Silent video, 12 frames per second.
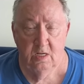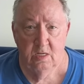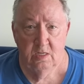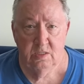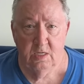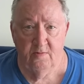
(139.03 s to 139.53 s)

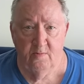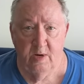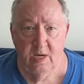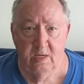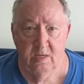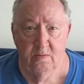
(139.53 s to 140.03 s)
some of
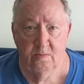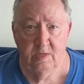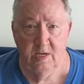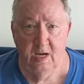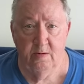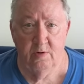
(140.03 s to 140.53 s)
my
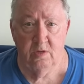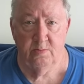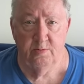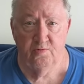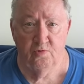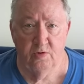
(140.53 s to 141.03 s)
neighbors
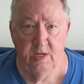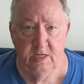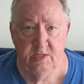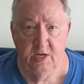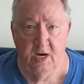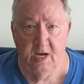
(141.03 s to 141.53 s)
before they
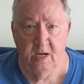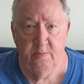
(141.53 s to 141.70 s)
die,